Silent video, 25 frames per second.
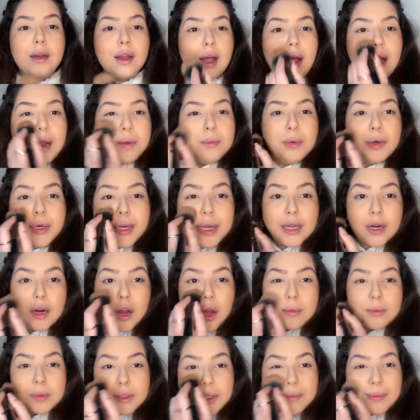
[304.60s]
I bring it
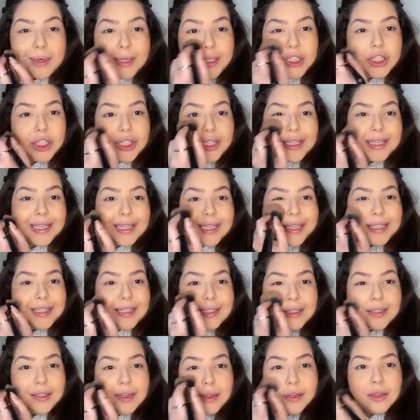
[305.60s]
up to my cheeks
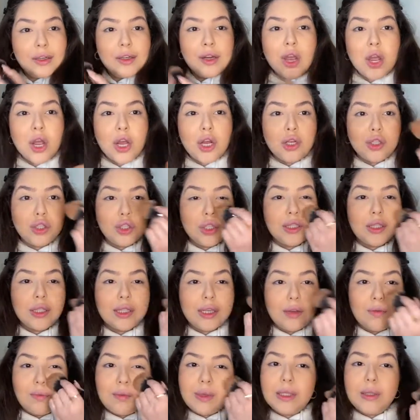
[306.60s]
just to
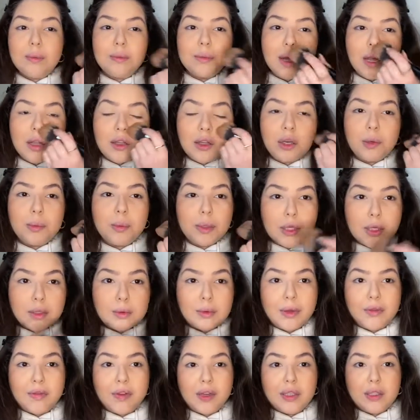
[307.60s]
give me some color because my
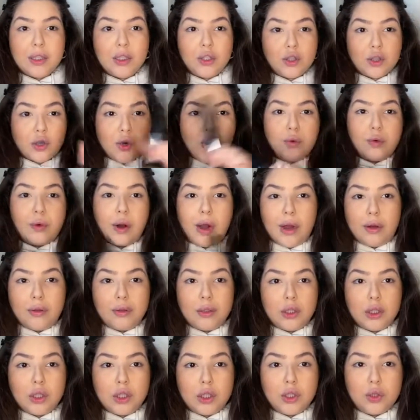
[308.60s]
face is so round
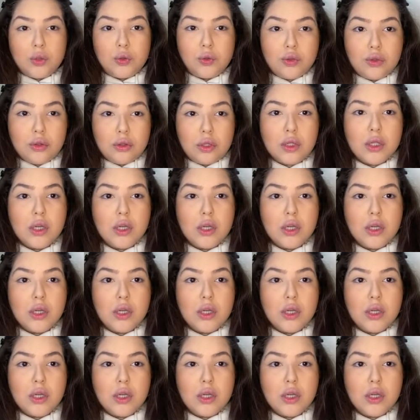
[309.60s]
and huge.